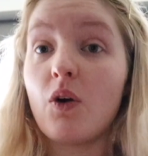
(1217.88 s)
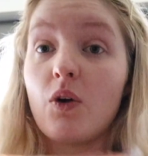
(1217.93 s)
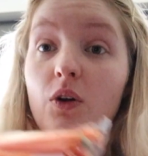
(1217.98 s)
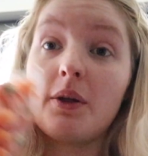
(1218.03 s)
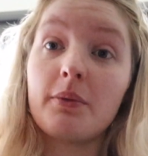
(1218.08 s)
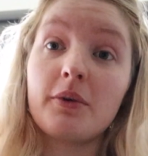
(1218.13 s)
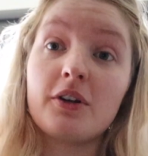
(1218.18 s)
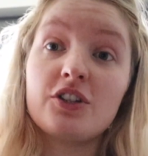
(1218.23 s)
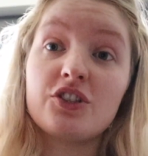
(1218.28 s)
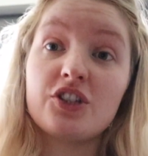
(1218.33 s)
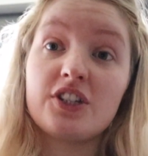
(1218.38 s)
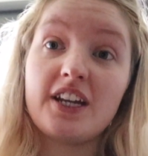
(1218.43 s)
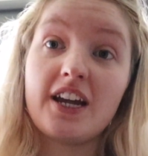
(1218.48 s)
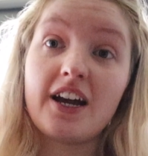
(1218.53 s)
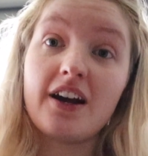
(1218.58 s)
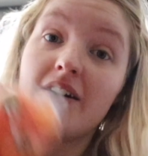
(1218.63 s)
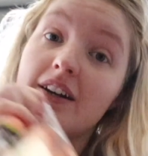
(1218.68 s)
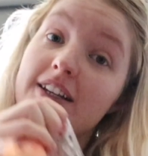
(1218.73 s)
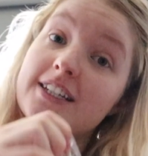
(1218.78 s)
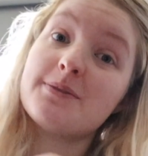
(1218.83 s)
all I'm going to do
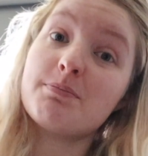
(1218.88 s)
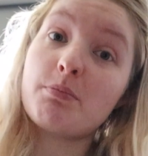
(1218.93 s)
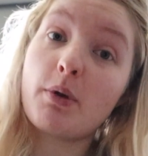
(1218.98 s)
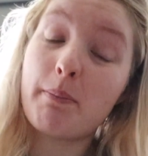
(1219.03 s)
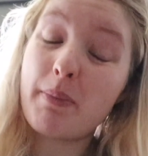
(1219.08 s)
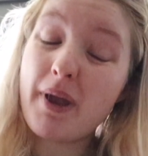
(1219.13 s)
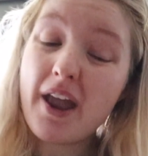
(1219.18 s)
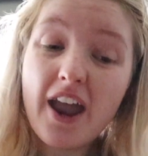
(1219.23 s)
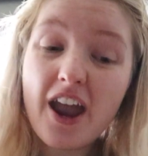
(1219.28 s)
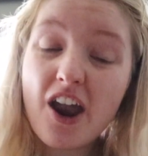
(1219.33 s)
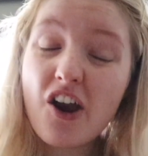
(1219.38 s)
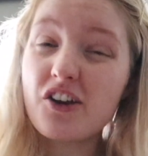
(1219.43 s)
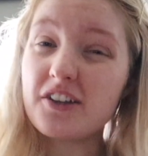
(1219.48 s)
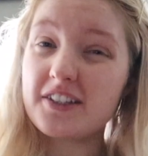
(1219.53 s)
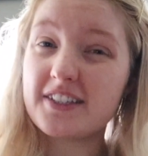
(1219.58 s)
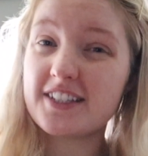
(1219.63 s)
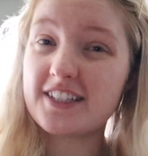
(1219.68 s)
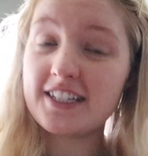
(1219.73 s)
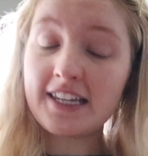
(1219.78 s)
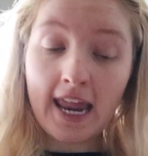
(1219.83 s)
now is prepare a
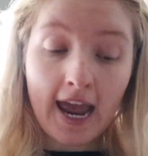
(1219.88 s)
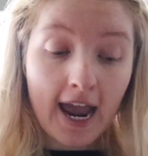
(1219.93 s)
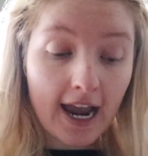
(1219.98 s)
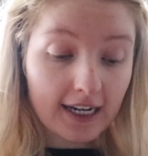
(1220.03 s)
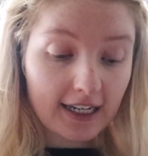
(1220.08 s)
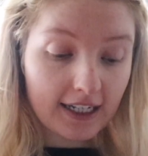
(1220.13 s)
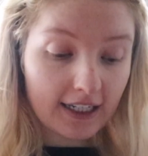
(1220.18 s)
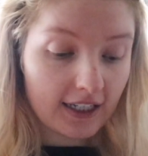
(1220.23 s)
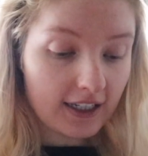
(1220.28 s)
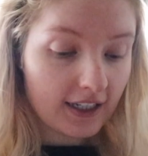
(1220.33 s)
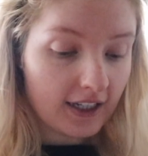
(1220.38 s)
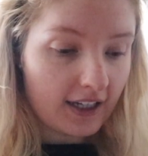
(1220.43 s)
snack.